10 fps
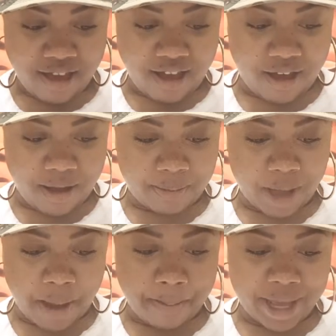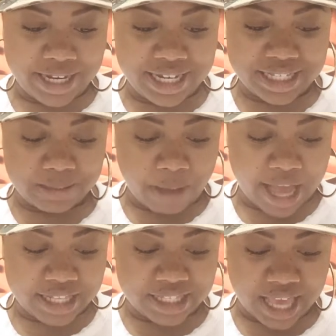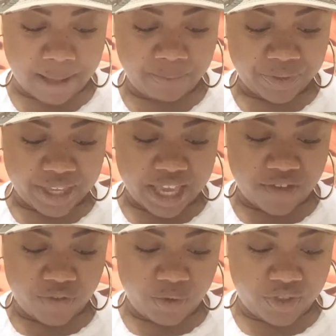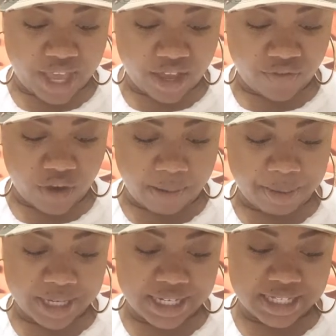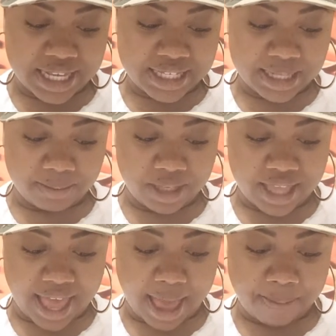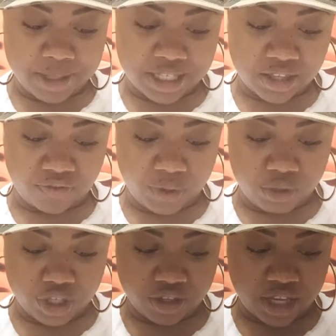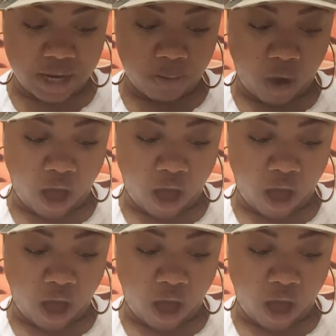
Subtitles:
Abundance mindset. If you think of your abundance as something that happens in the future, then it will